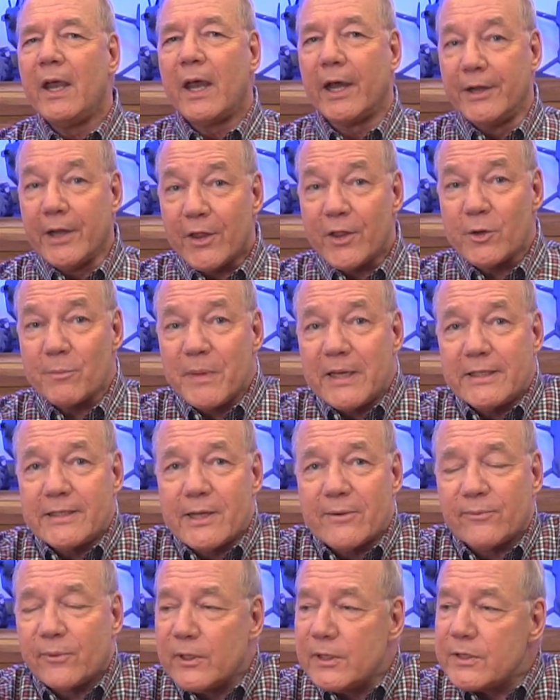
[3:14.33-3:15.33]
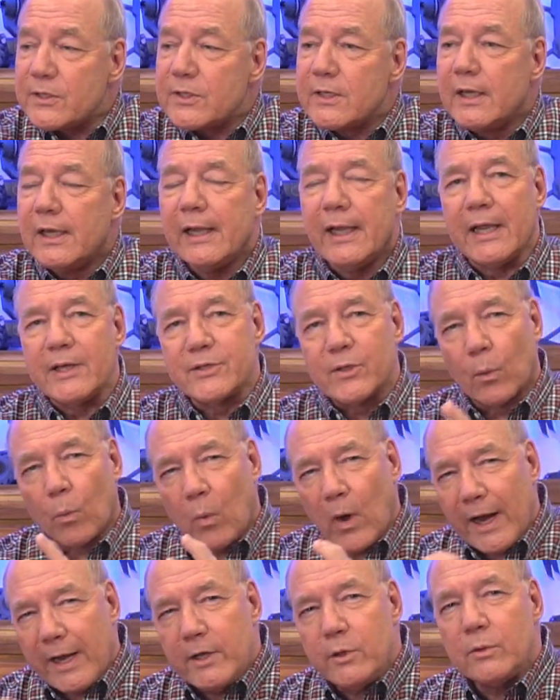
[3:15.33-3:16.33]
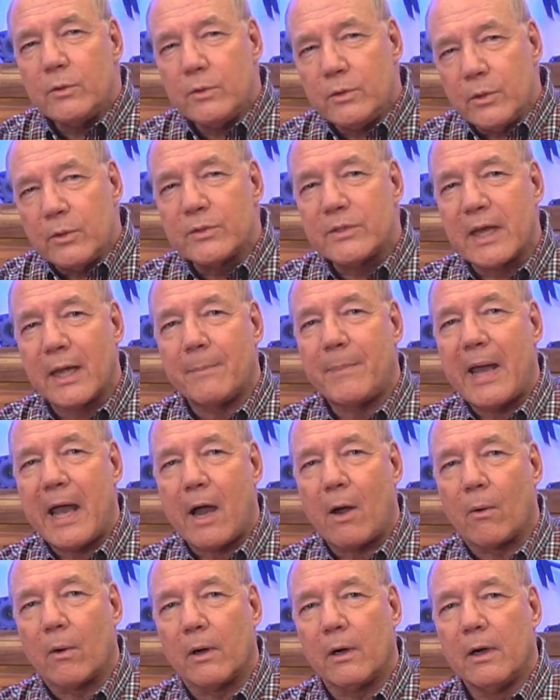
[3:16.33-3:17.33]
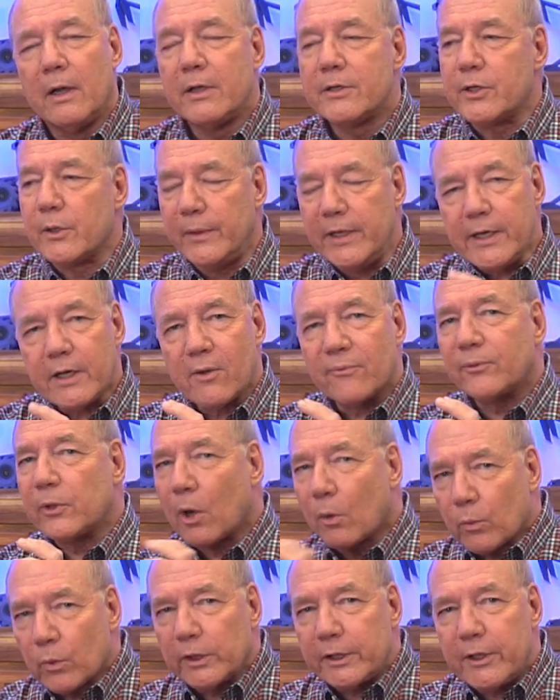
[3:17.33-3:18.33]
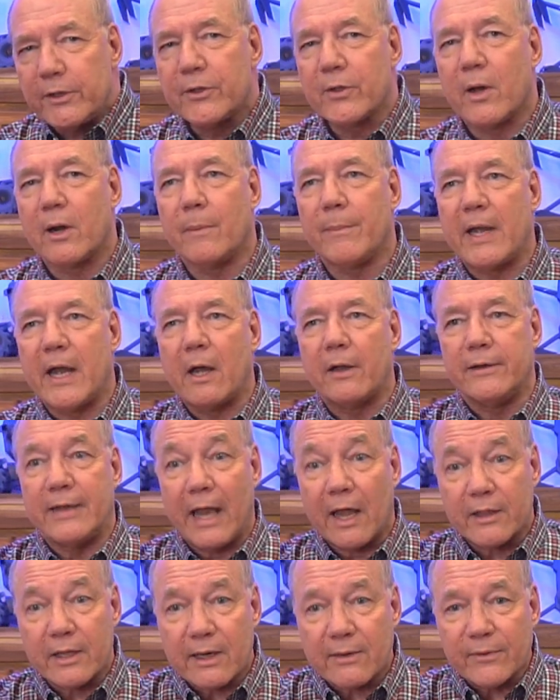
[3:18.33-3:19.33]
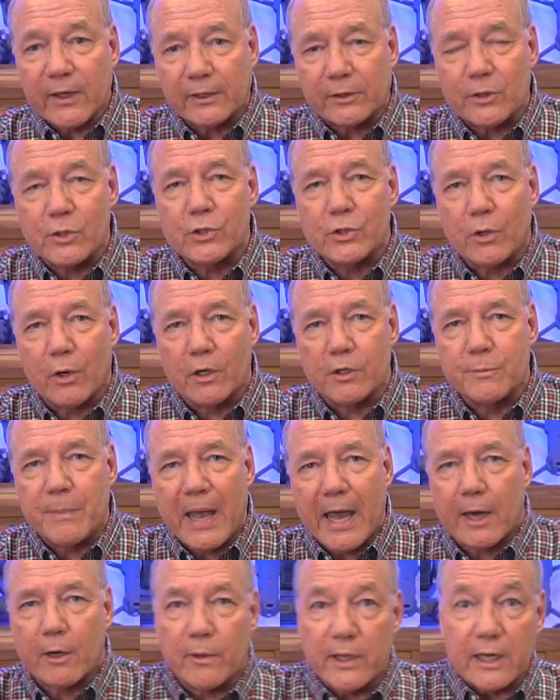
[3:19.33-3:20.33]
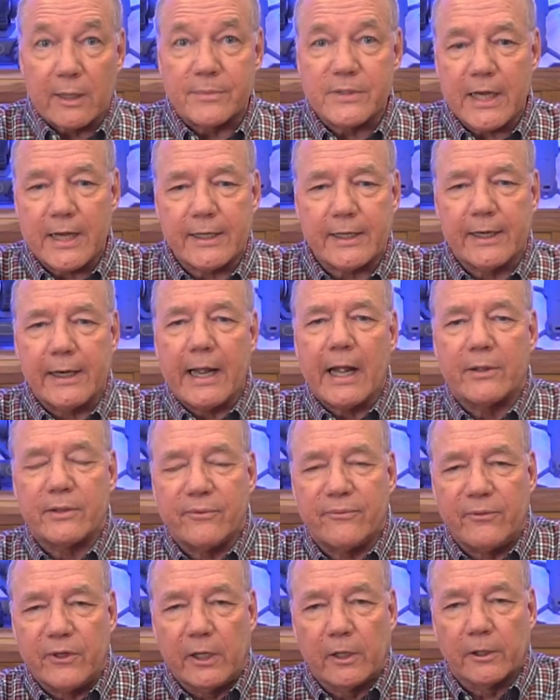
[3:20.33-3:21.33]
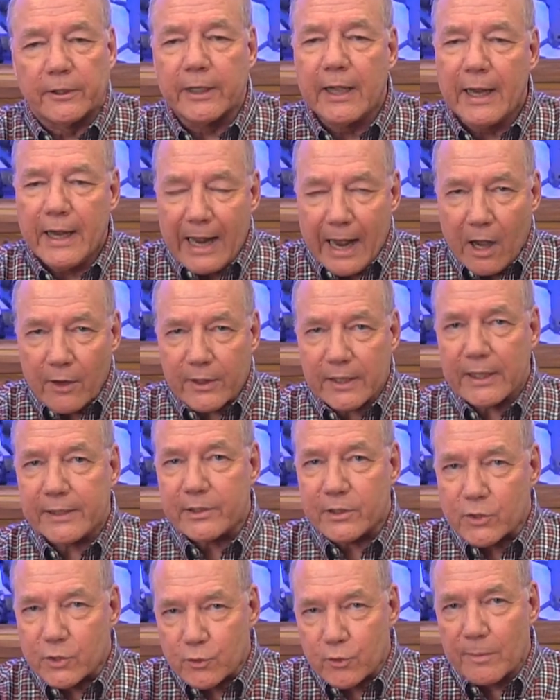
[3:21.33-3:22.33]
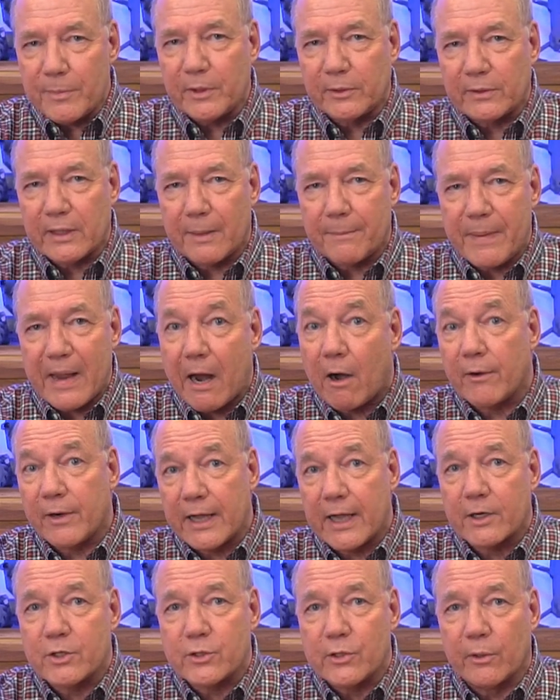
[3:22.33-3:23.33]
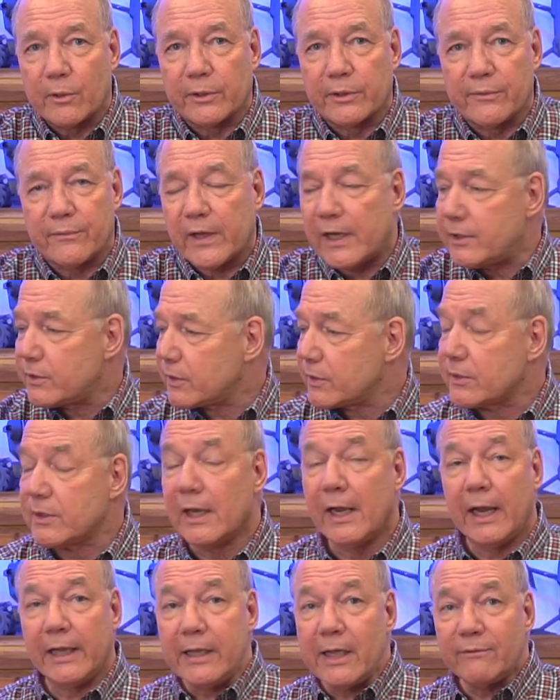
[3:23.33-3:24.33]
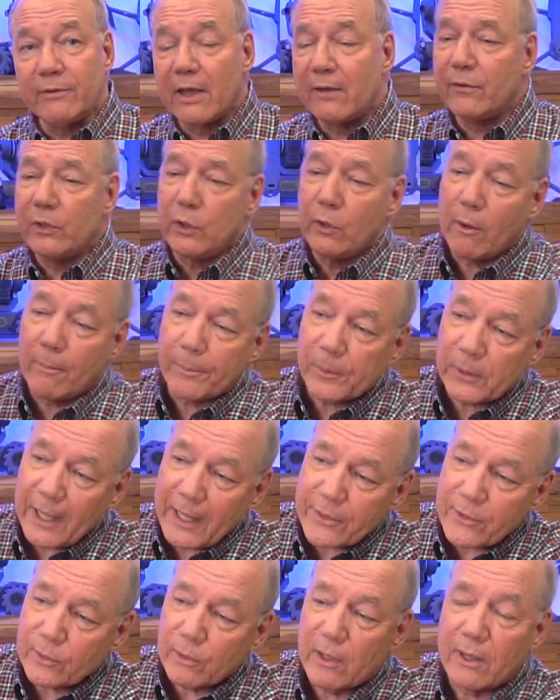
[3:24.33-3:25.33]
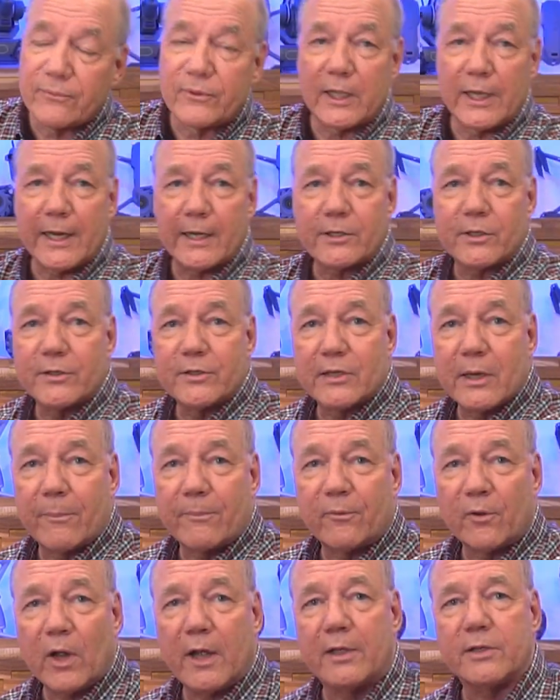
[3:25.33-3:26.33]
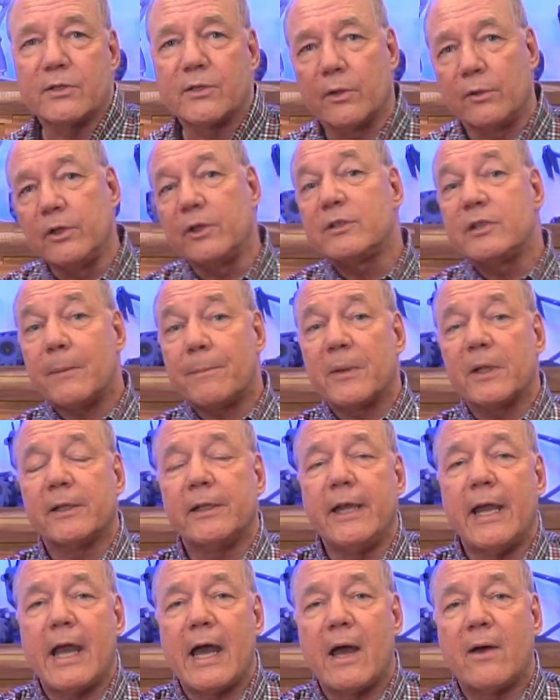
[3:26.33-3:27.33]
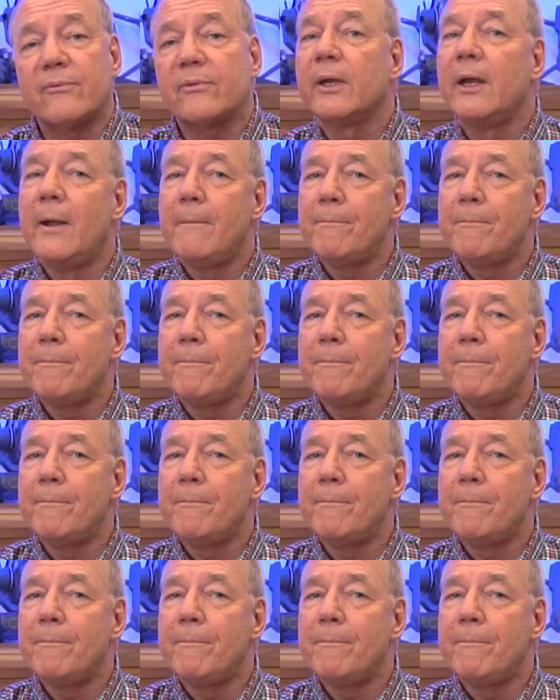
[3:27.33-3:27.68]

Another big difference is the way you use that power. So EcoFlow really thought about, now that I've got this charged battery and I'm taking it out in the field, how can I distribute that power to external devices? And they've given you a plethora of connections up front. So you typically have